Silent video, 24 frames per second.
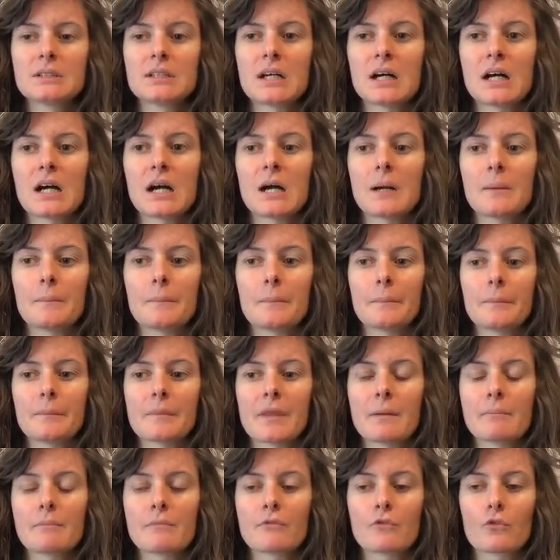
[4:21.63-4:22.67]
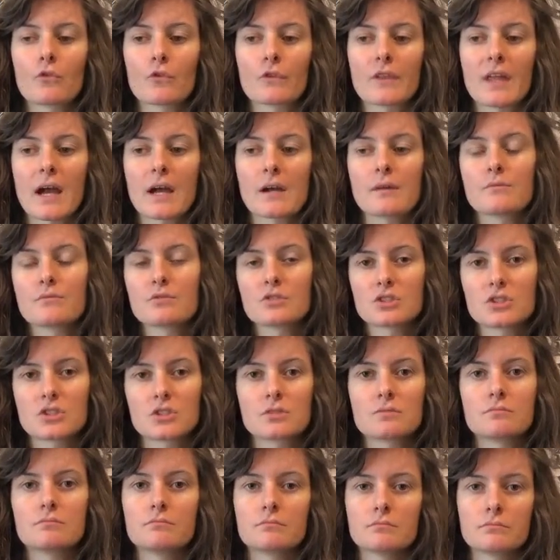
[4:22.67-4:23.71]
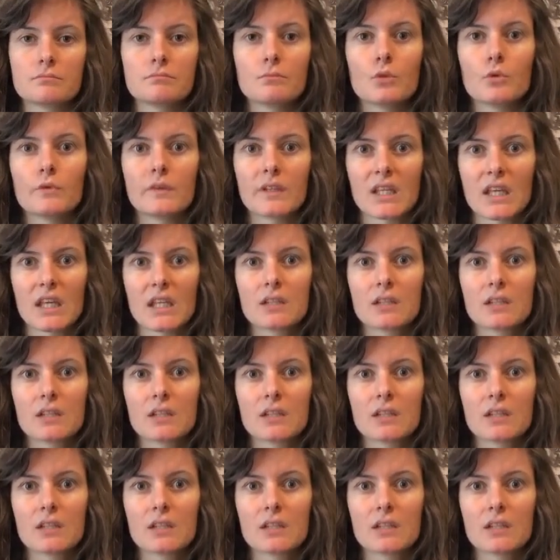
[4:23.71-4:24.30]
and before that it was moving